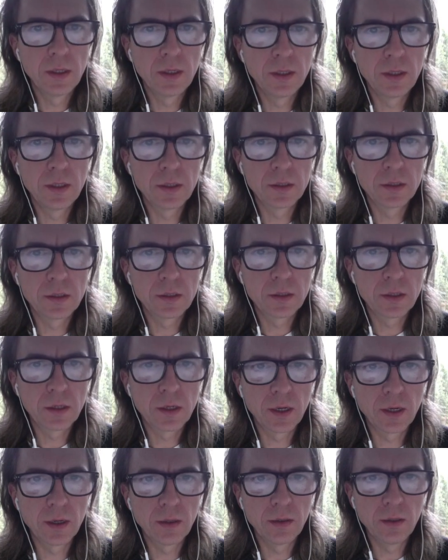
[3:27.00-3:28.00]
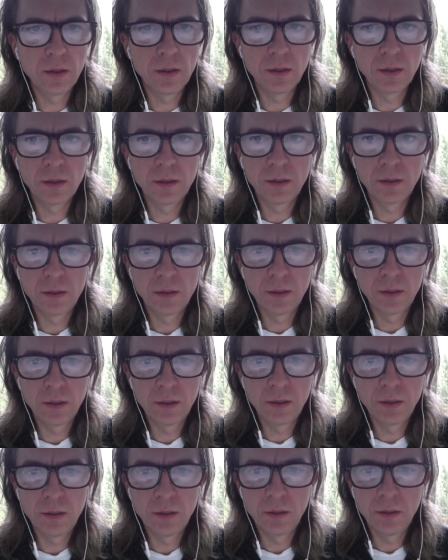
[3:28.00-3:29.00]
Let's try the
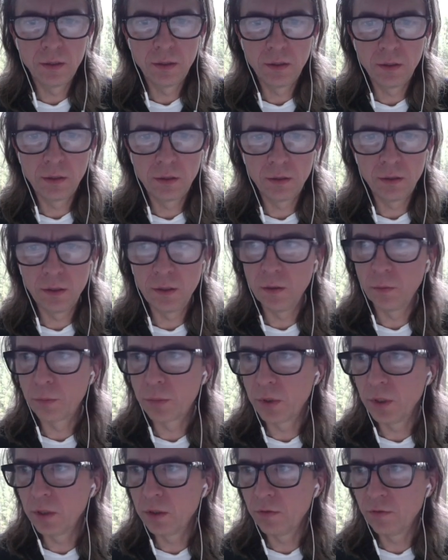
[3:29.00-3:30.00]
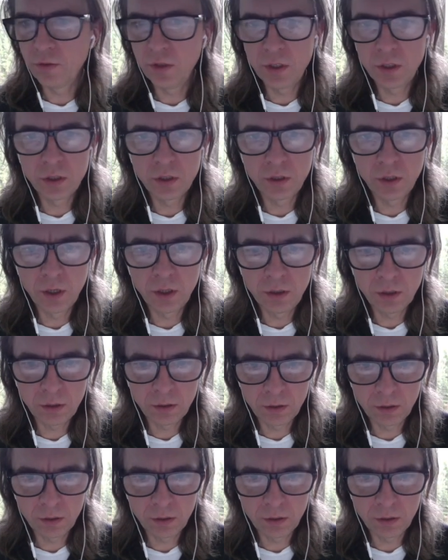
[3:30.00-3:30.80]
3D print feature here.